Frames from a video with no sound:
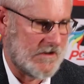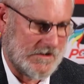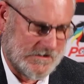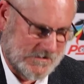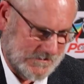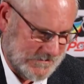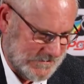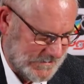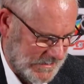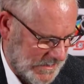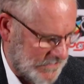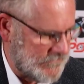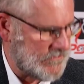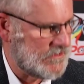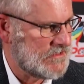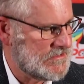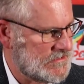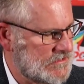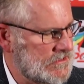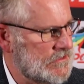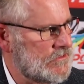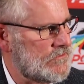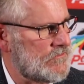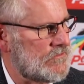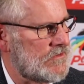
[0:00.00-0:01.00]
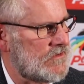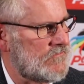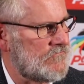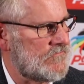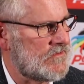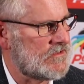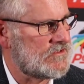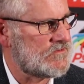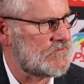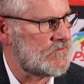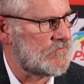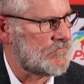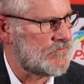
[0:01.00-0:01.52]
I guarantee you that
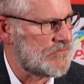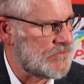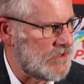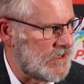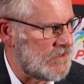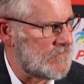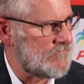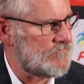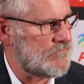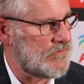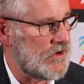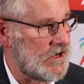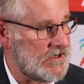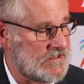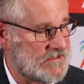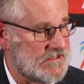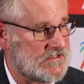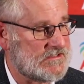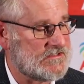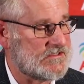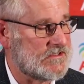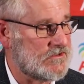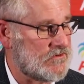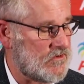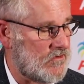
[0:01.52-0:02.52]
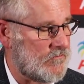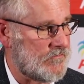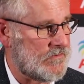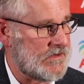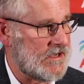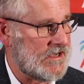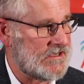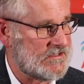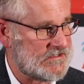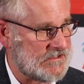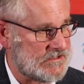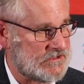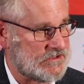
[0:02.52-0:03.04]
Wits would protest and
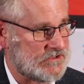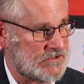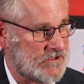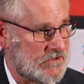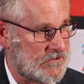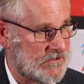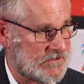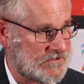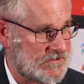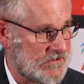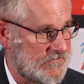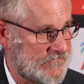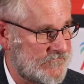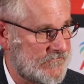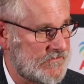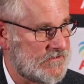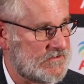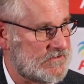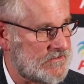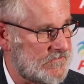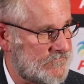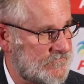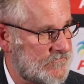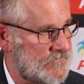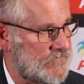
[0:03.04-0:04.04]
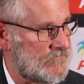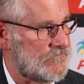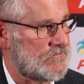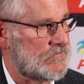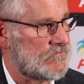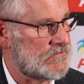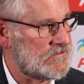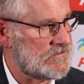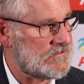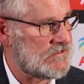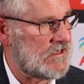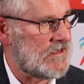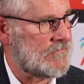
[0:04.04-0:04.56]
complaints, as you know, different
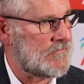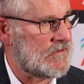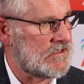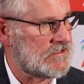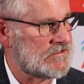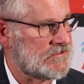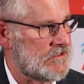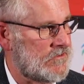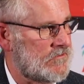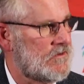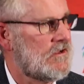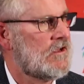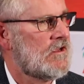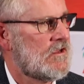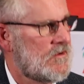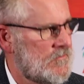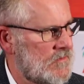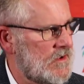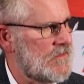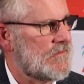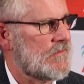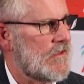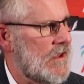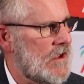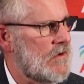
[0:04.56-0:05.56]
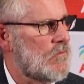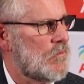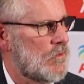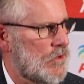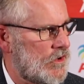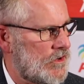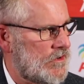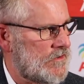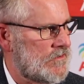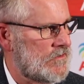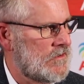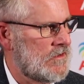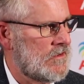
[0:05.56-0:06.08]
rules, timing and so on, but they
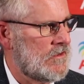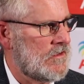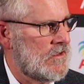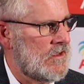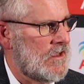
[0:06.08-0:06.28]
would.